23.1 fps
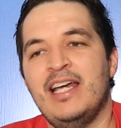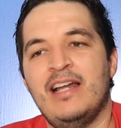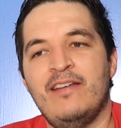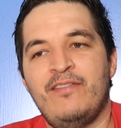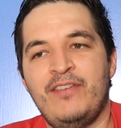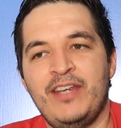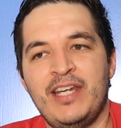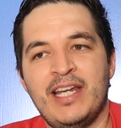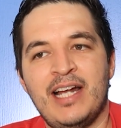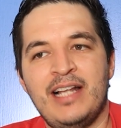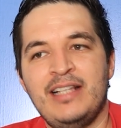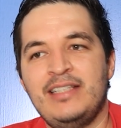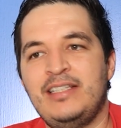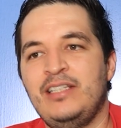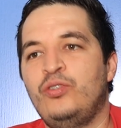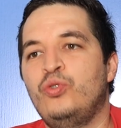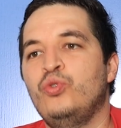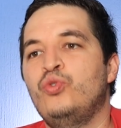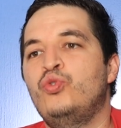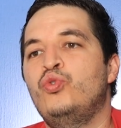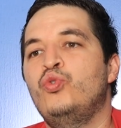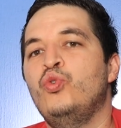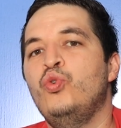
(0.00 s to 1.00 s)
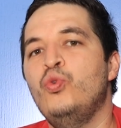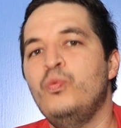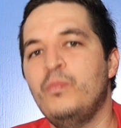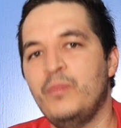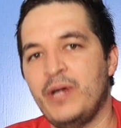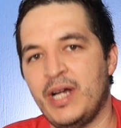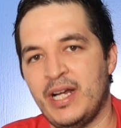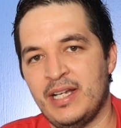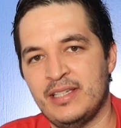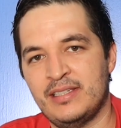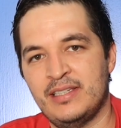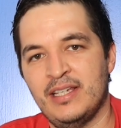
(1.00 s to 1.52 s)
And in the end, if you
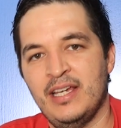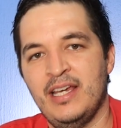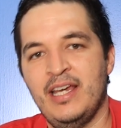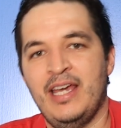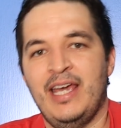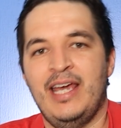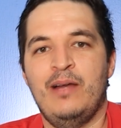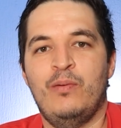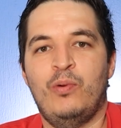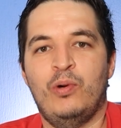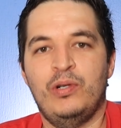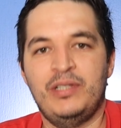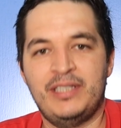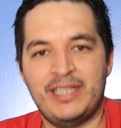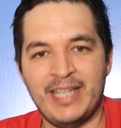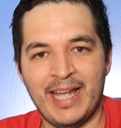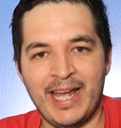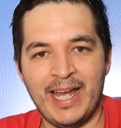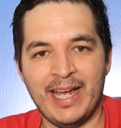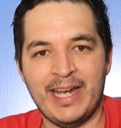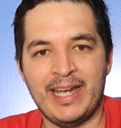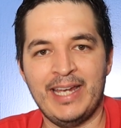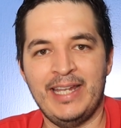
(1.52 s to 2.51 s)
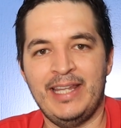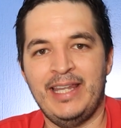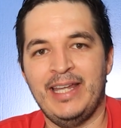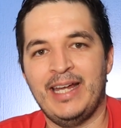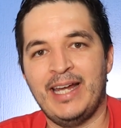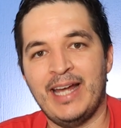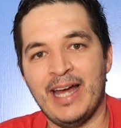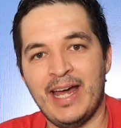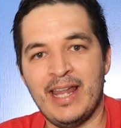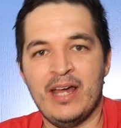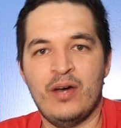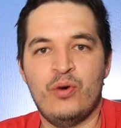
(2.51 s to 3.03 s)
add up the voltage of each of the resistors,
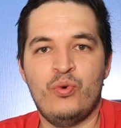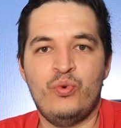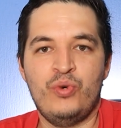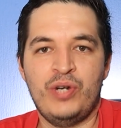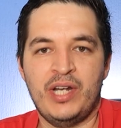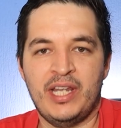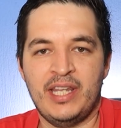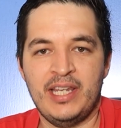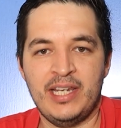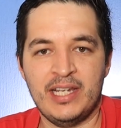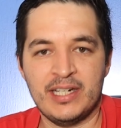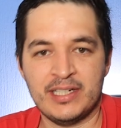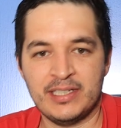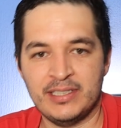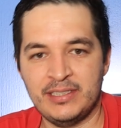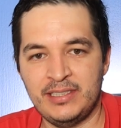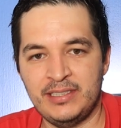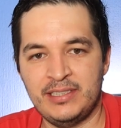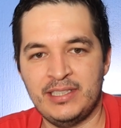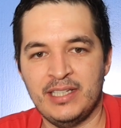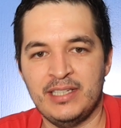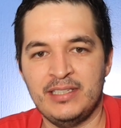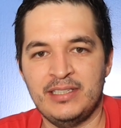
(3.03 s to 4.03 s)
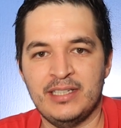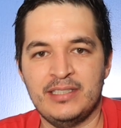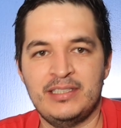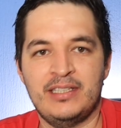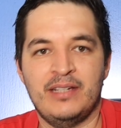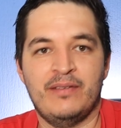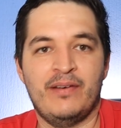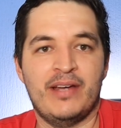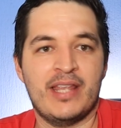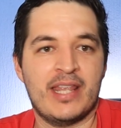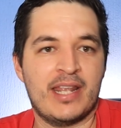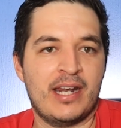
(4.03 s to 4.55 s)
it will give you the original
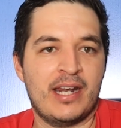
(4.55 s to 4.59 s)
voltage.